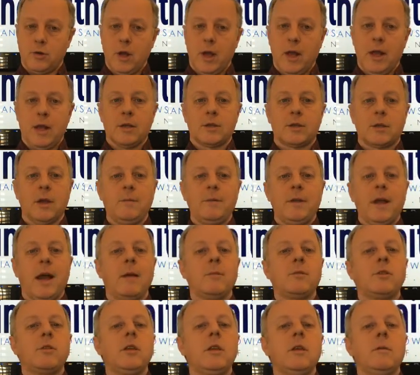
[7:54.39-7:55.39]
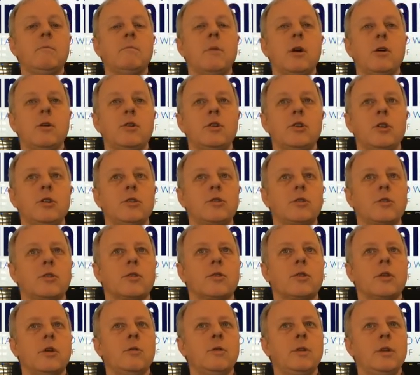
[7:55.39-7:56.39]
Sometimes the emotions are
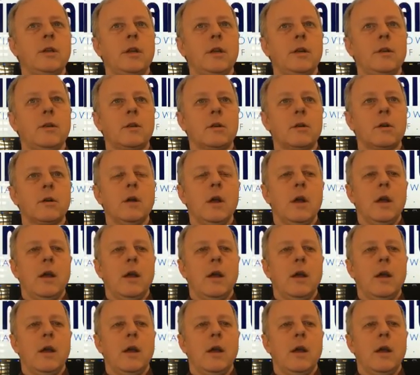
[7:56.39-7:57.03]
so tender,